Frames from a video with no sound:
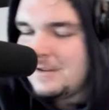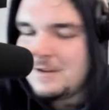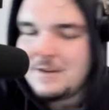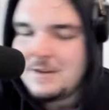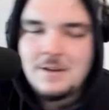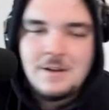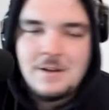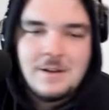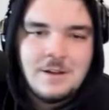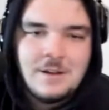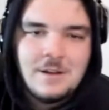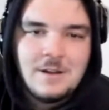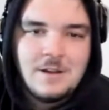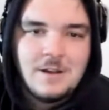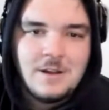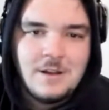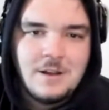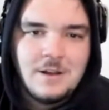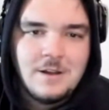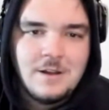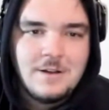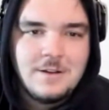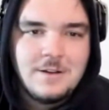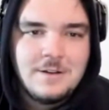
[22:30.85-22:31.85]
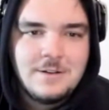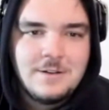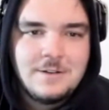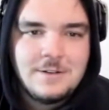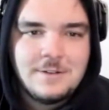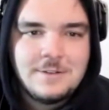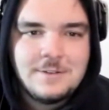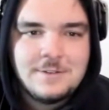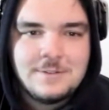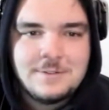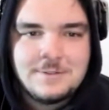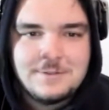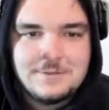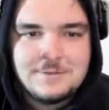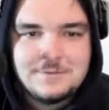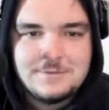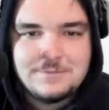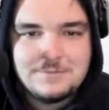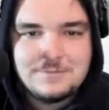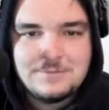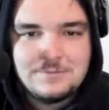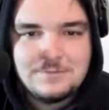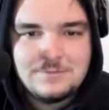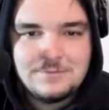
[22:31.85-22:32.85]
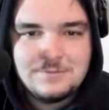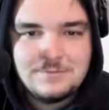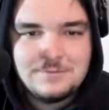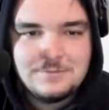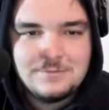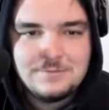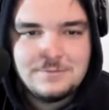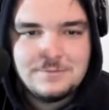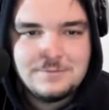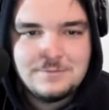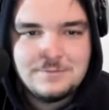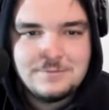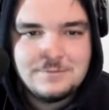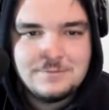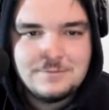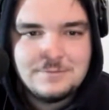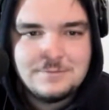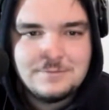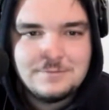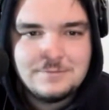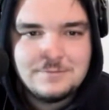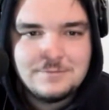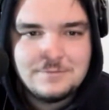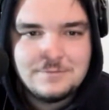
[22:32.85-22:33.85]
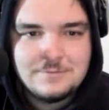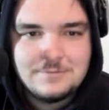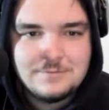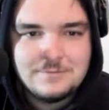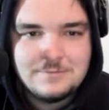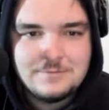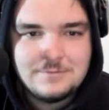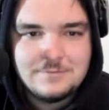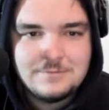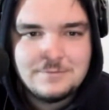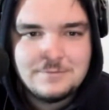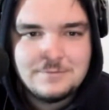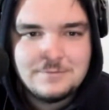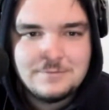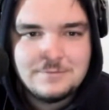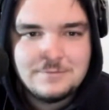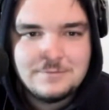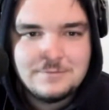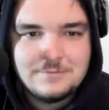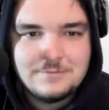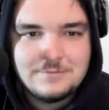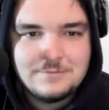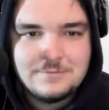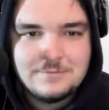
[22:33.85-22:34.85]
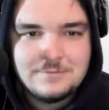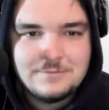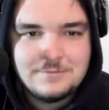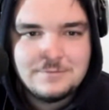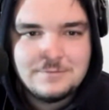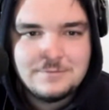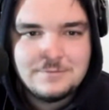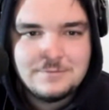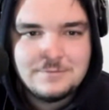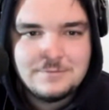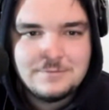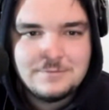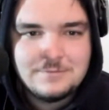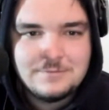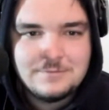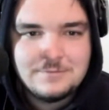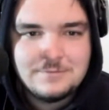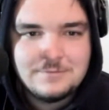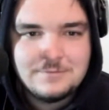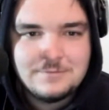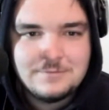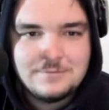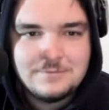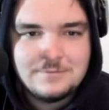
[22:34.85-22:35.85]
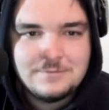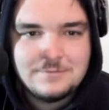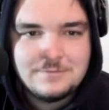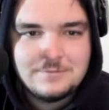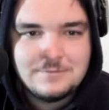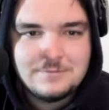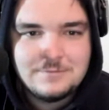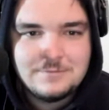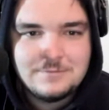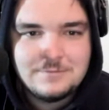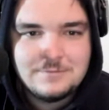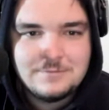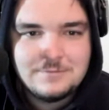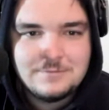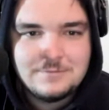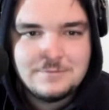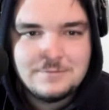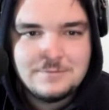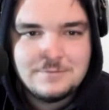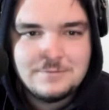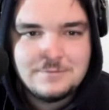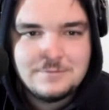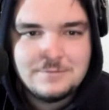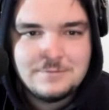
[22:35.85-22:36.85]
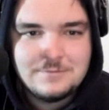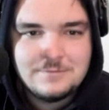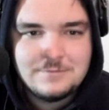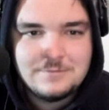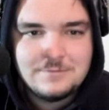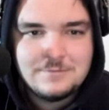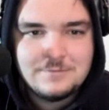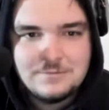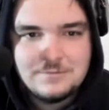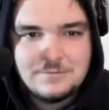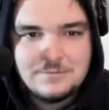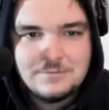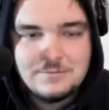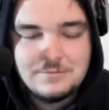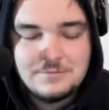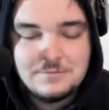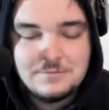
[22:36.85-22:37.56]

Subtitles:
This person isn't speaking.